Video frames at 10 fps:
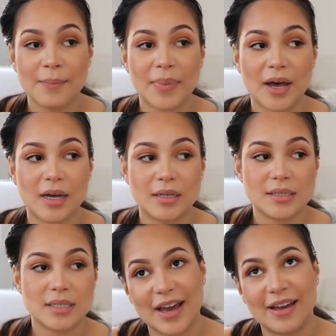but
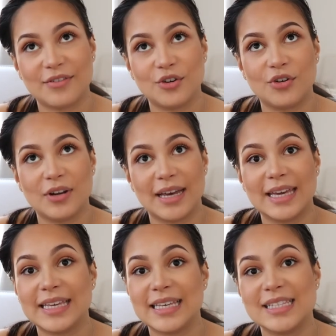I've got
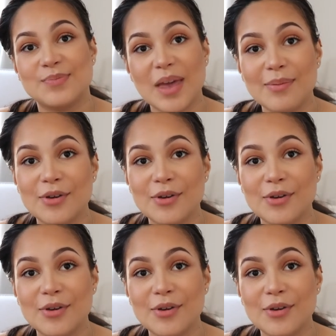like his baby